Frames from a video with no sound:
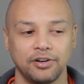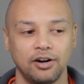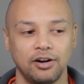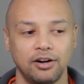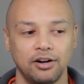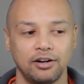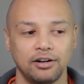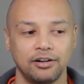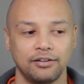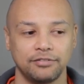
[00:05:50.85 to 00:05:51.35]

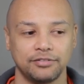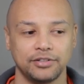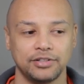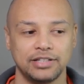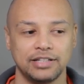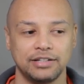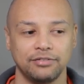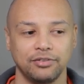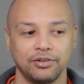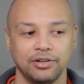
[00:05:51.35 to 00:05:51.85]
all of the
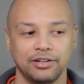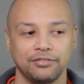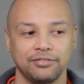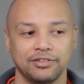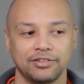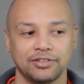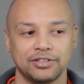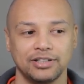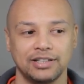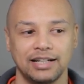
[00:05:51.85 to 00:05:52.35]
different
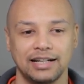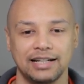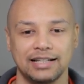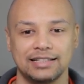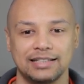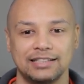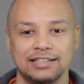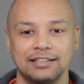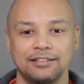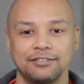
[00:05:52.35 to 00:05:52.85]

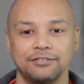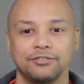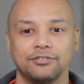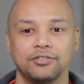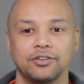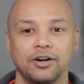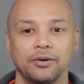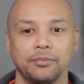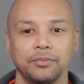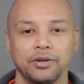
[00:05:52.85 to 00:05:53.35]
functionality
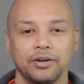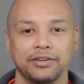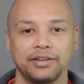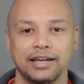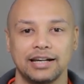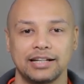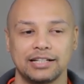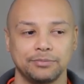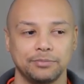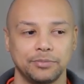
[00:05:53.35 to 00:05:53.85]
from your
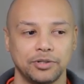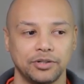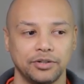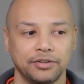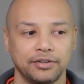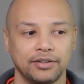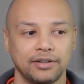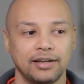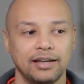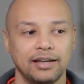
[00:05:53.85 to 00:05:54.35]

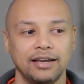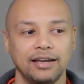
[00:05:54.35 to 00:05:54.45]
dashboard,